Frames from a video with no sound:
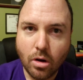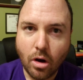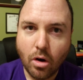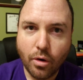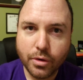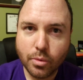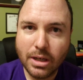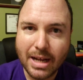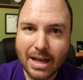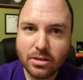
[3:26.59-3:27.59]
all
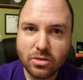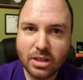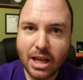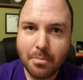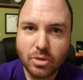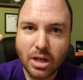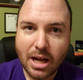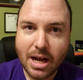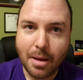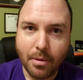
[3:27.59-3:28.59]
three at the same
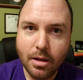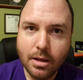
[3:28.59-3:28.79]
time.